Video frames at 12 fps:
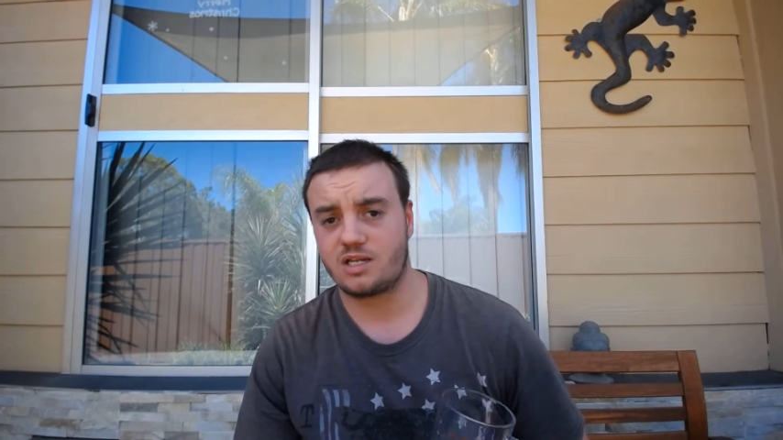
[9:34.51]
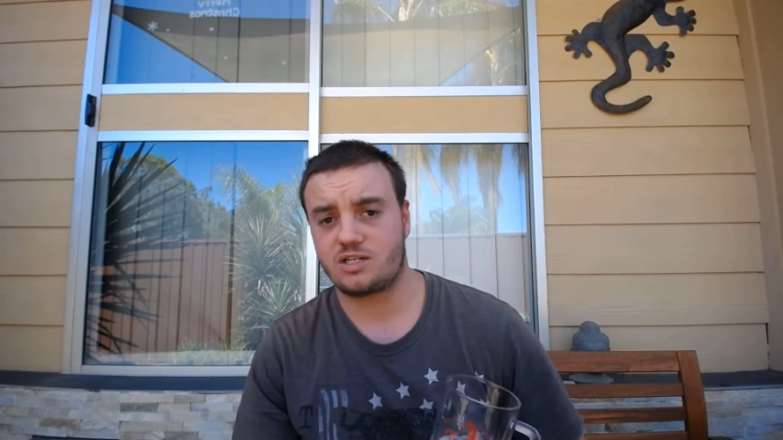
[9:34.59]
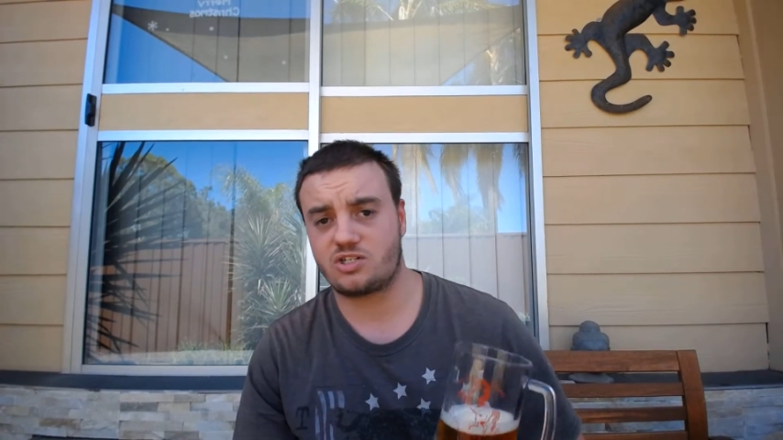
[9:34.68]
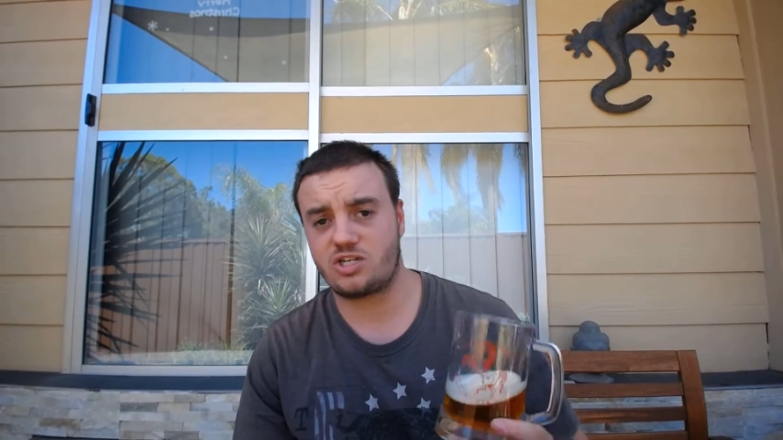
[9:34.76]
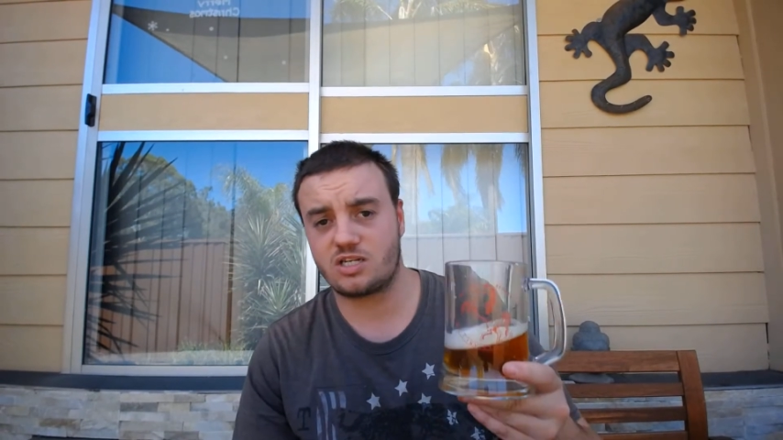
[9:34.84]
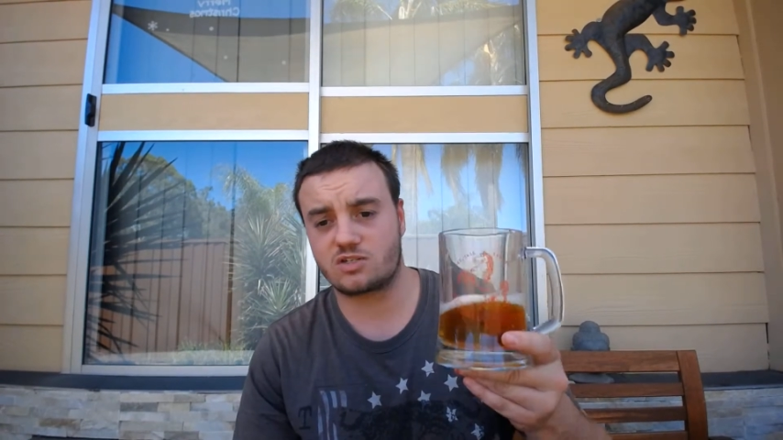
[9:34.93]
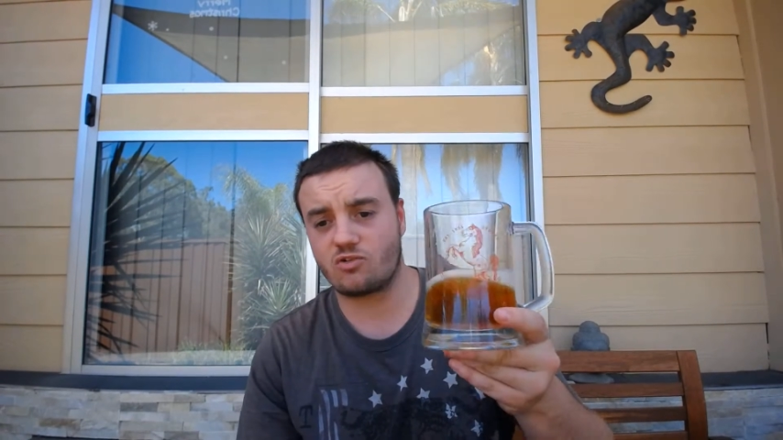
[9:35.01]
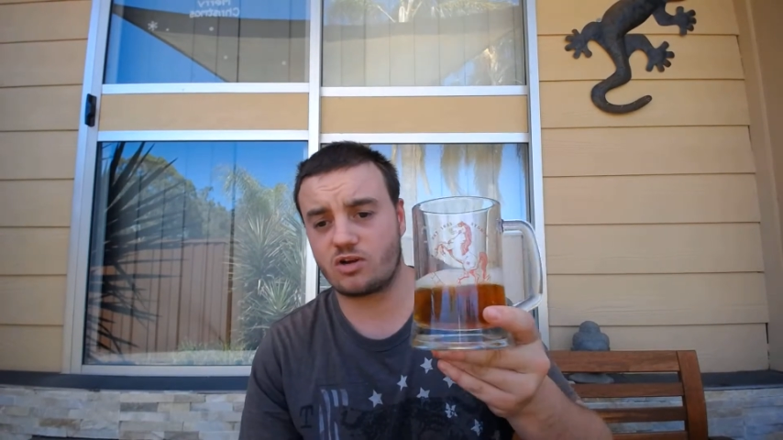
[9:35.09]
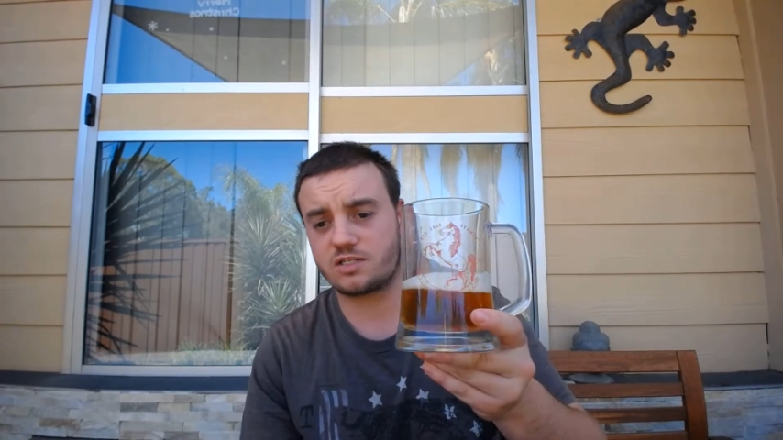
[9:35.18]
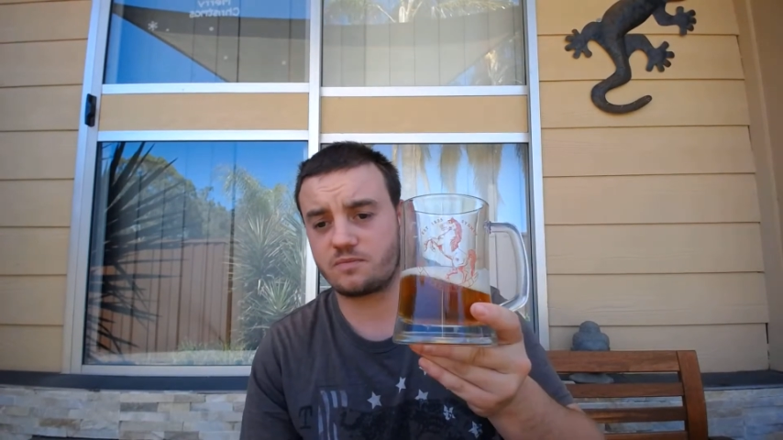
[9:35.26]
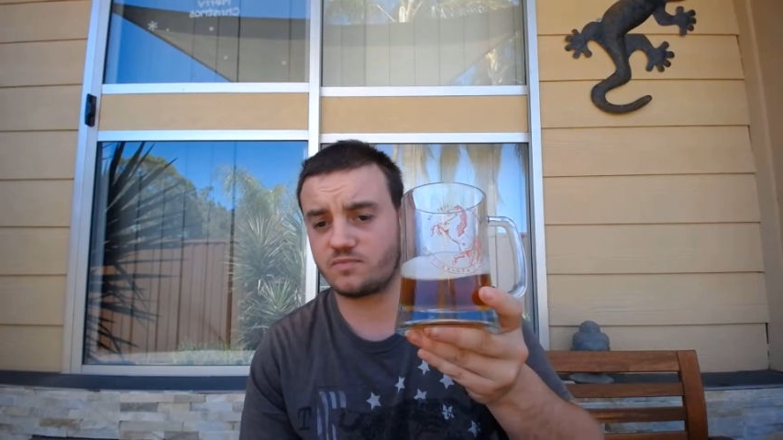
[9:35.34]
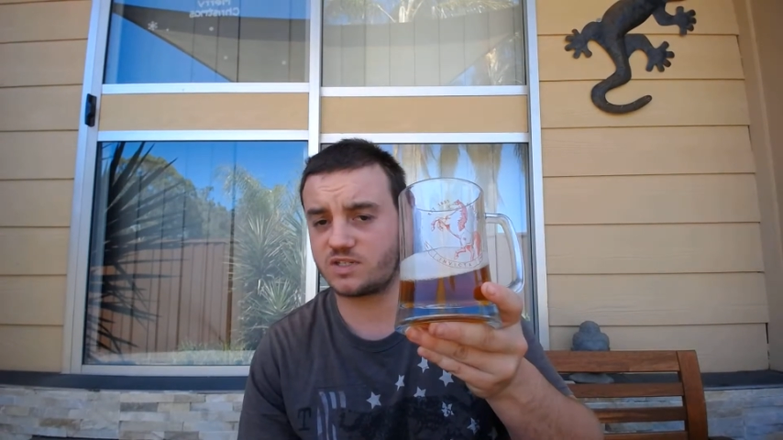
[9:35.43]
So cheers,
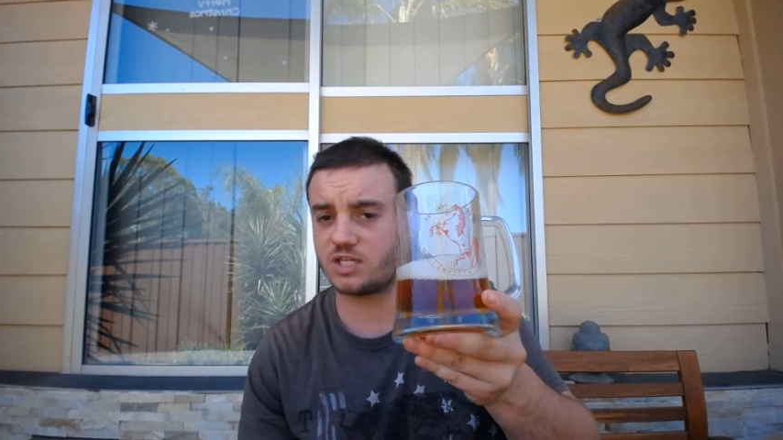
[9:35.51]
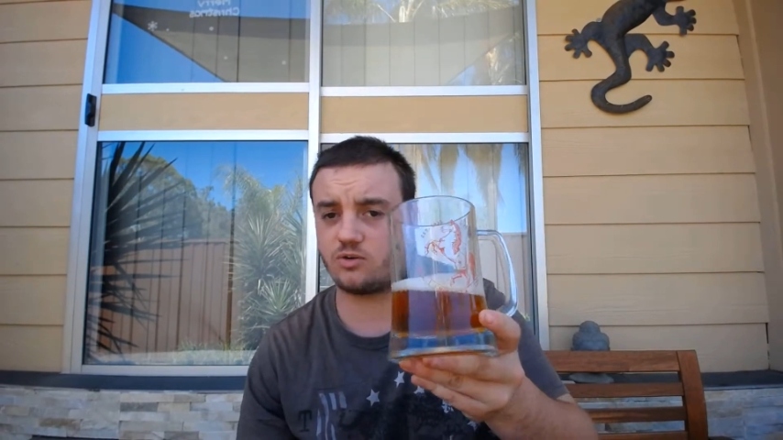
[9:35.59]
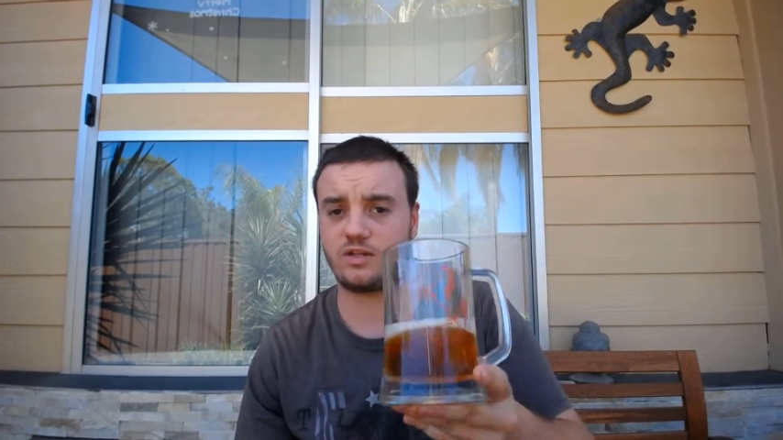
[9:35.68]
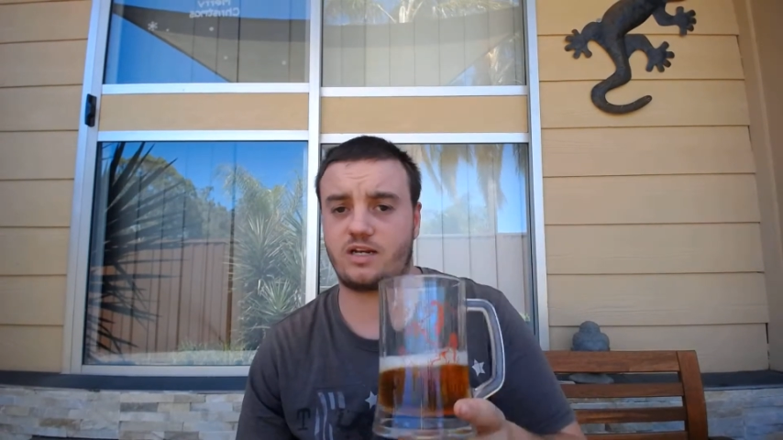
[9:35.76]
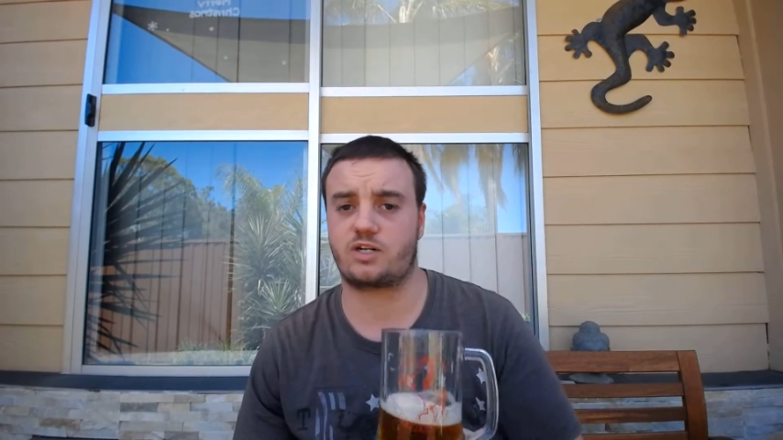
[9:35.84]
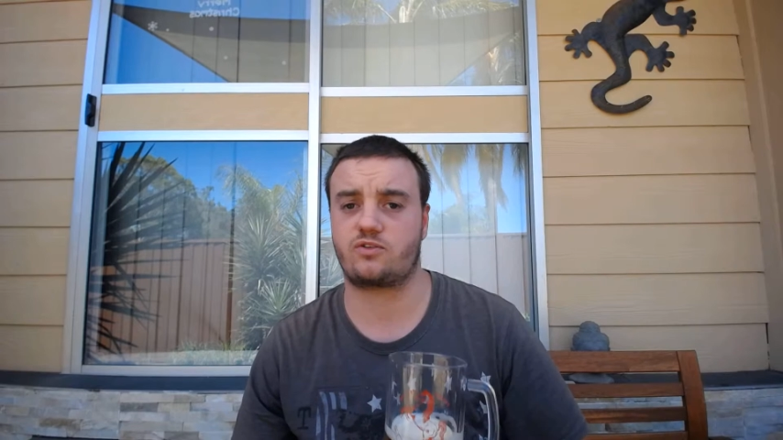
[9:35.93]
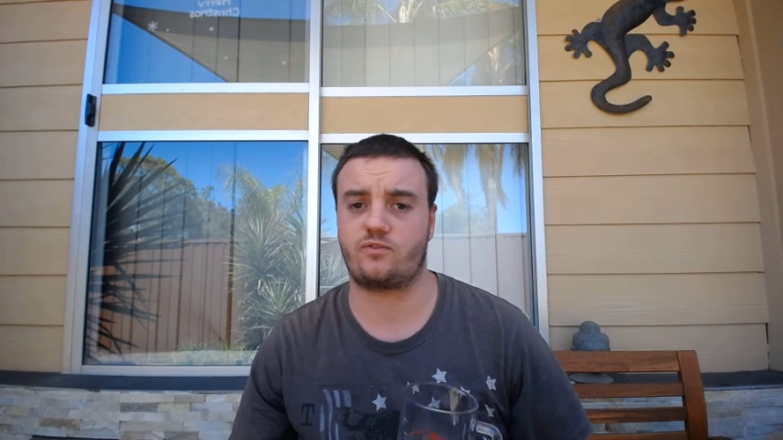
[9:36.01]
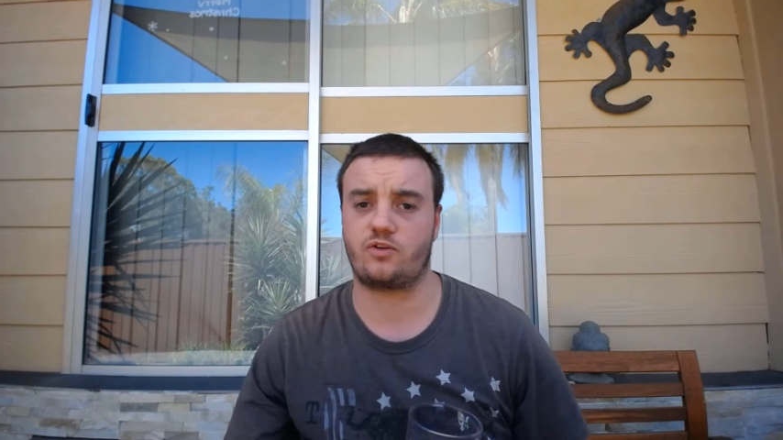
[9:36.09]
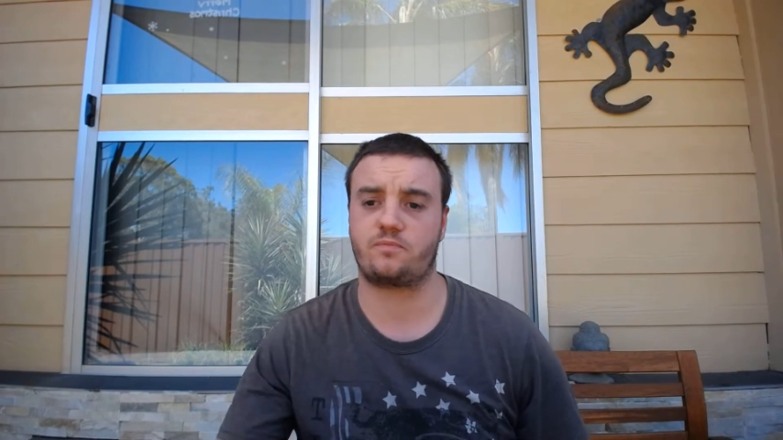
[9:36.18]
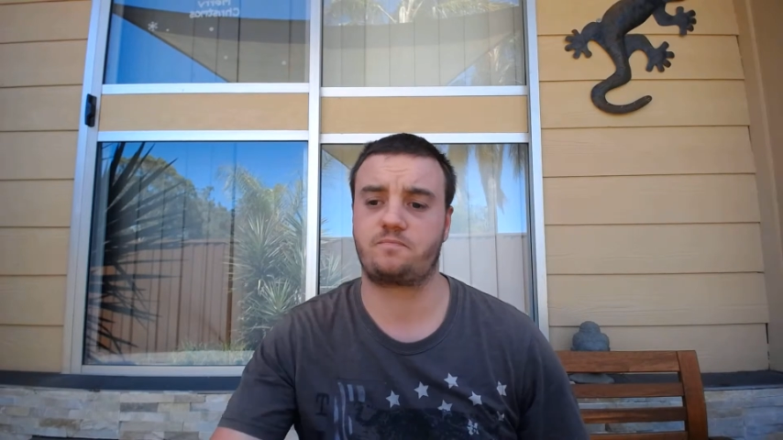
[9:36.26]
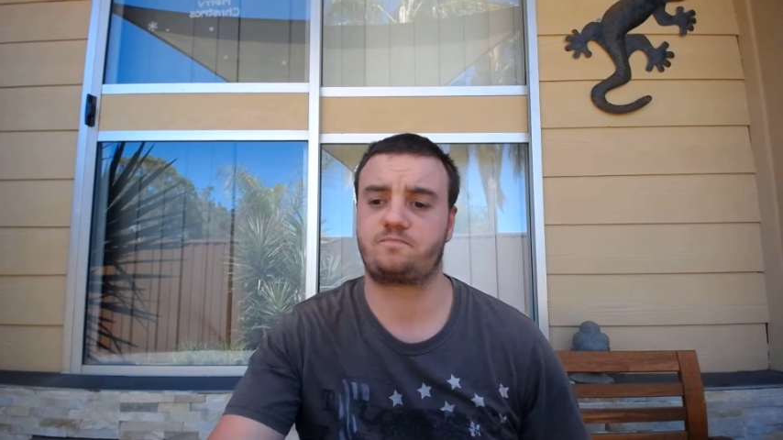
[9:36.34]
guys. See you in the next review.